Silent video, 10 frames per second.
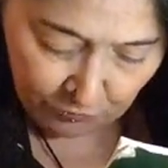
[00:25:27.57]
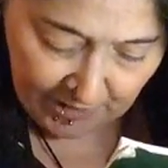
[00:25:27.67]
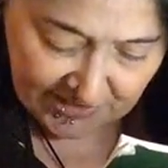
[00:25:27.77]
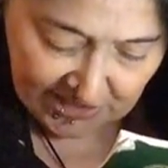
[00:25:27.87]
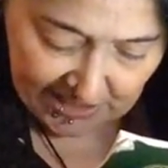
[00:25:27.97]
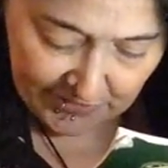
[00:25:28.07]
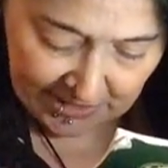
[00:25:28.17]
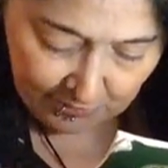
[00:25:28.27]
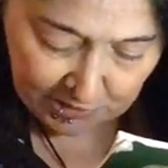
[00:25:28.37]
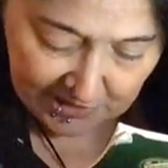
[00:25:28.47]
resting in
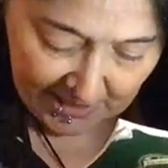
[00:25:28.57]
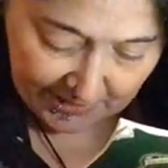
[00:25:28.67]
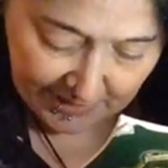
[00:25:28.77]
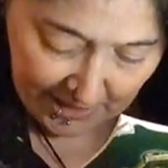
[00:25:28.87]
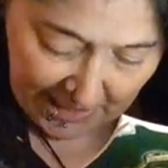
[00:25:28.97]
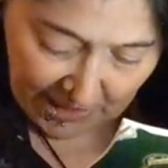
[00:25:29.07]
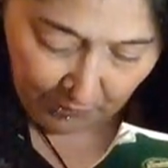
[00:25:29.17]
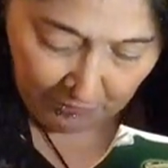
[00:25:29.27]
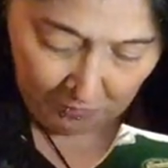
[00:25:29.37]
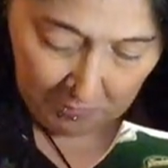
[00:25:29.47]
the hillside
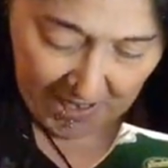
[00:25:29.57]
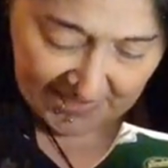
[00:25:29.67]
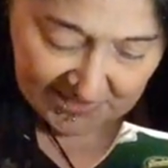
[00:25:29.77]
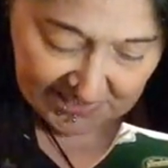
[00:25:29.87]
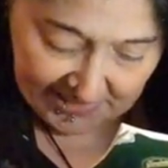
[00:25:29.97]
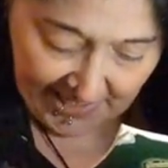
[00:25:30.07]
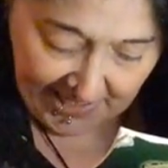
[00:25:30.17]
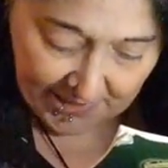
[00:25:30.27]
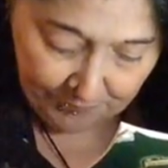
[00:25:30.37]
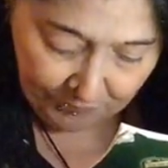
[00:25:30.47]
where it remains
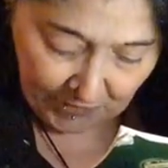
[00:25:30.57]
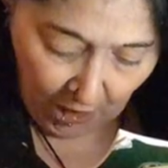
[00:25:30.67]
today.